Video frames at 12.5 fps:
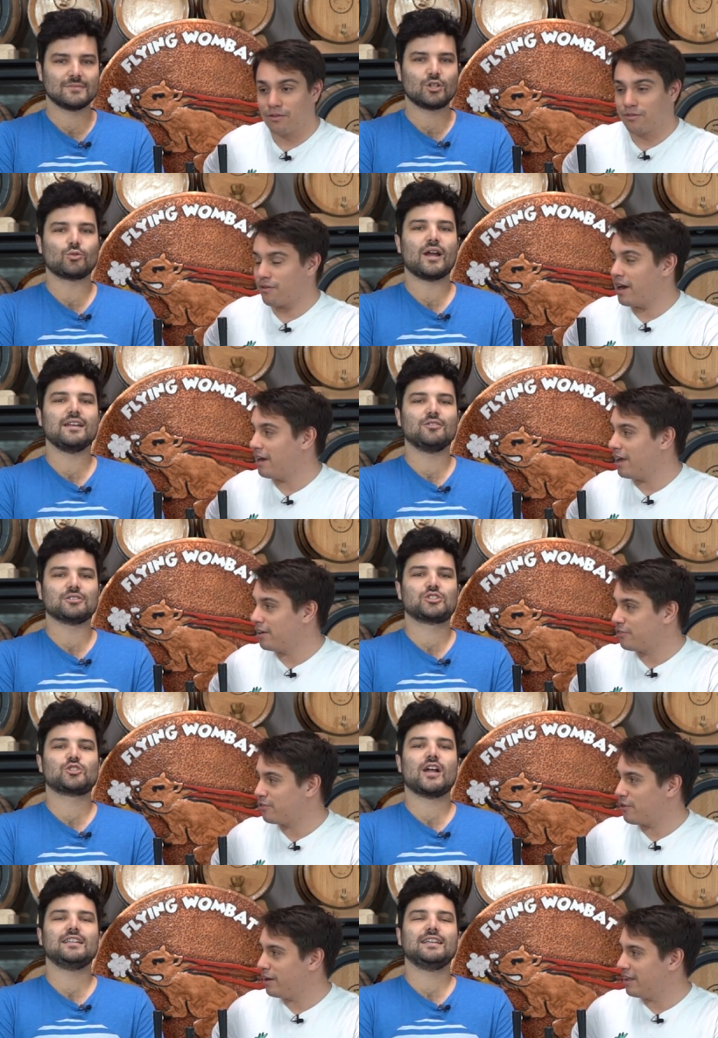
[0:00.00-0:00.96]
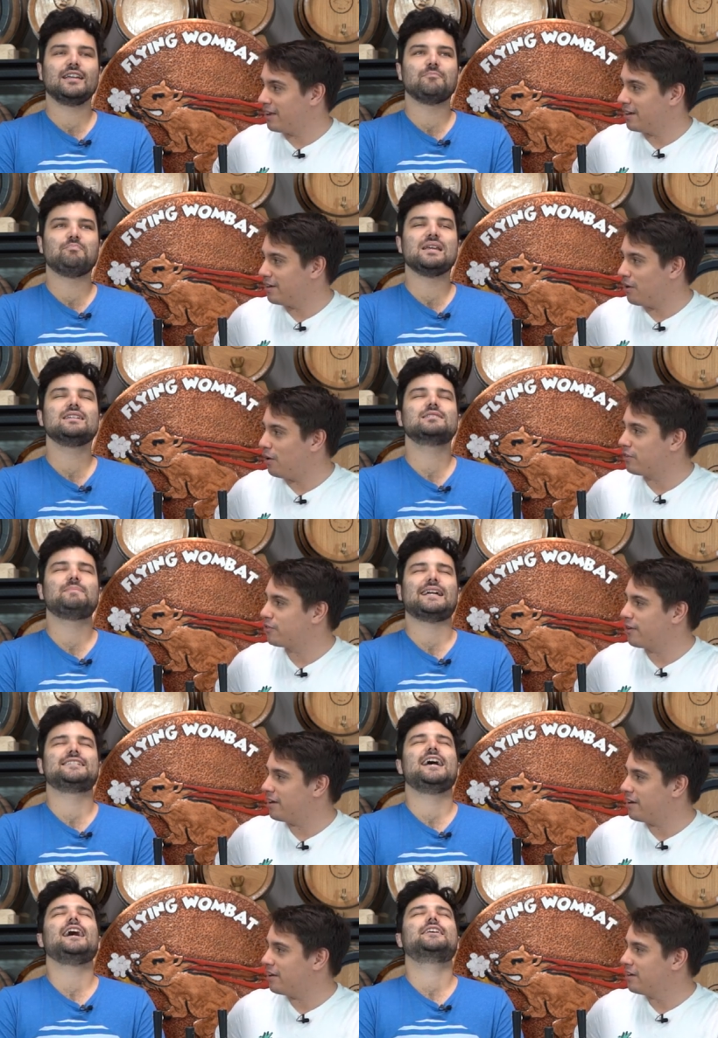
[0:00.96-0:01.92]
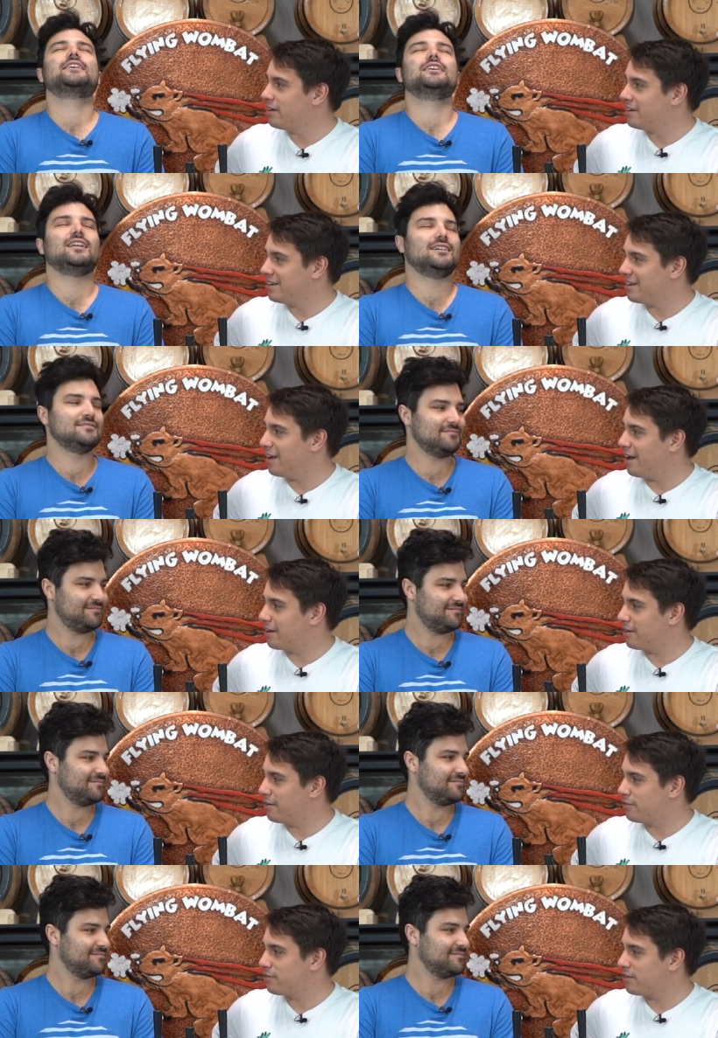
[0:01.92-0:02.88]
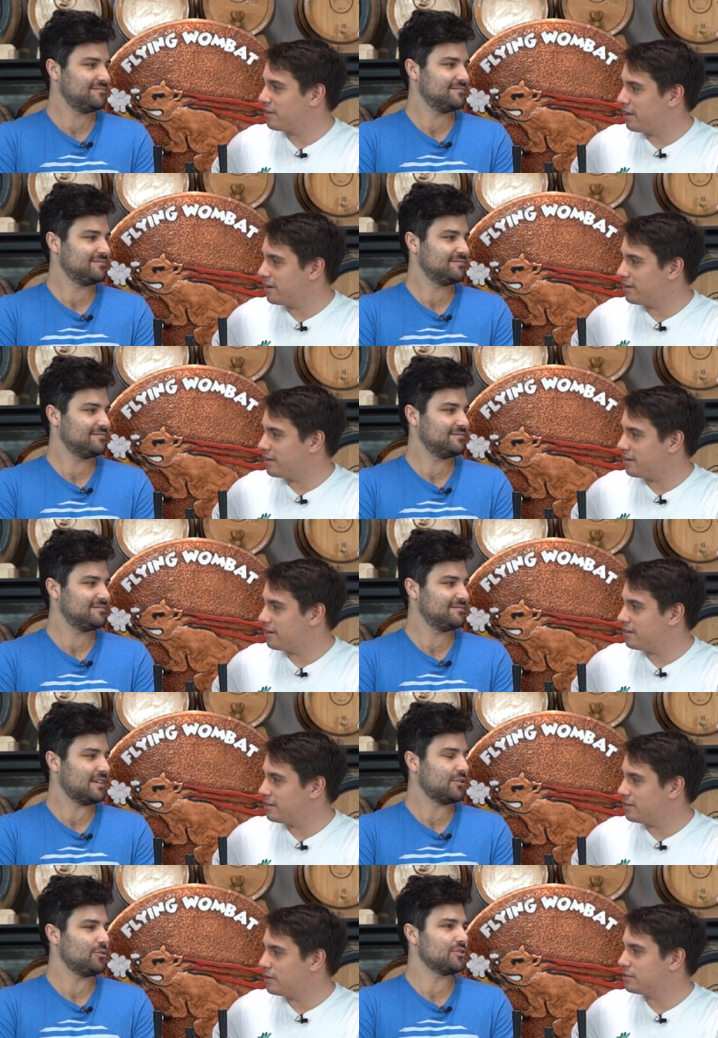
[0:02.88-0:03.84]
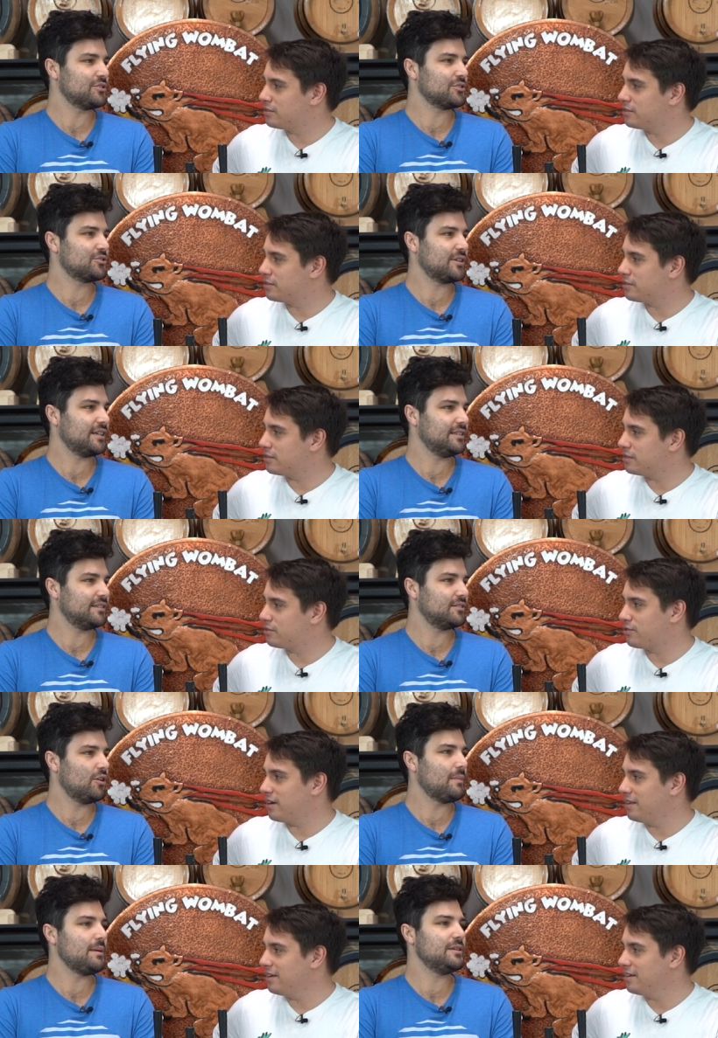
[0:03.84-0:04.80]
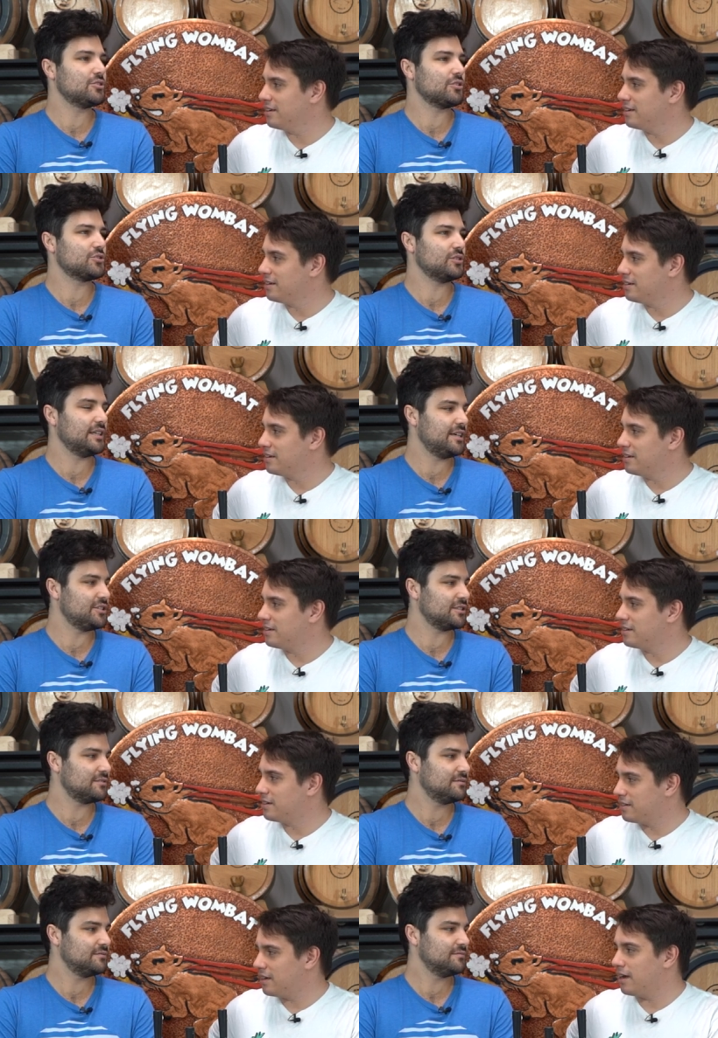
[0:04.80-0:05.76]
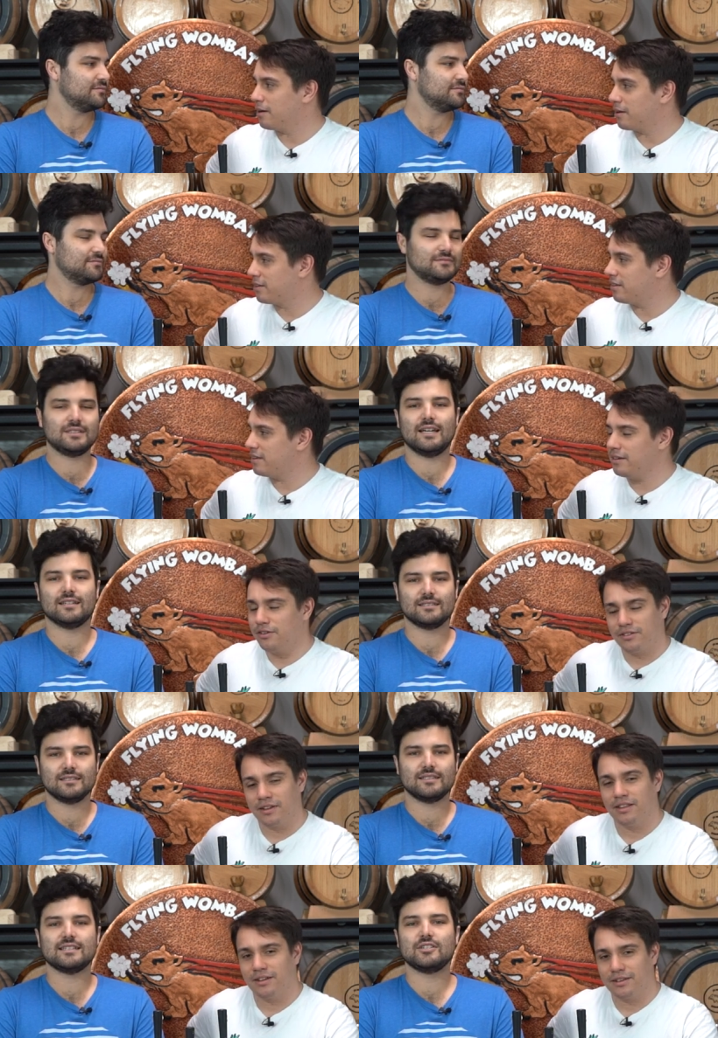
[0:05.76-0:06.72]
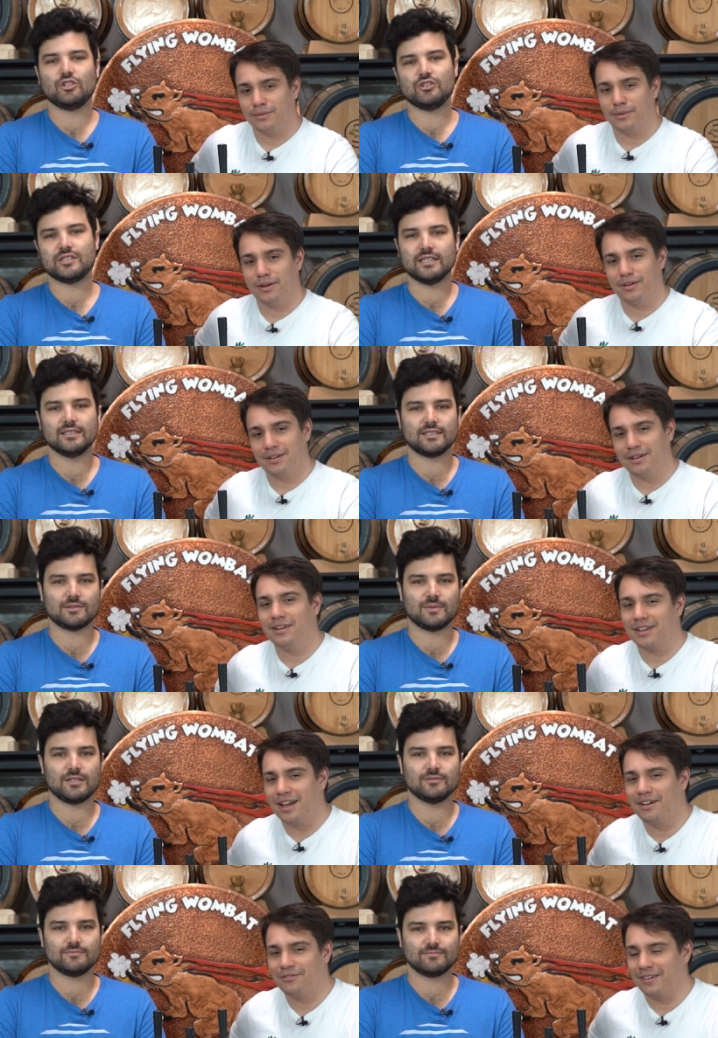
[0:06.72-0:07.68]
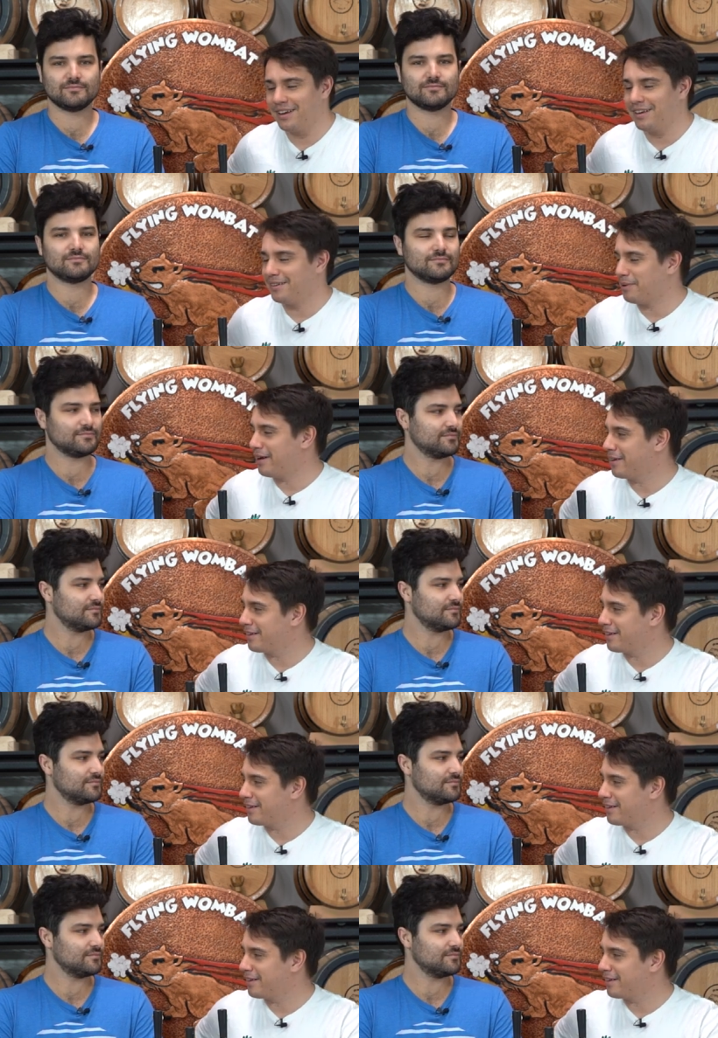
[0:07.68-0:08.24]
Speaker 1: Great, great Australian, Australian Beer Austra Spectacular. Yeah, Australia. I thought it was Australian. Australian? Or maybe it's Australasian. Yeah, because it's yeah. in New Zealand. It's in New well. Zealand. Can't, as well. Can't forget it about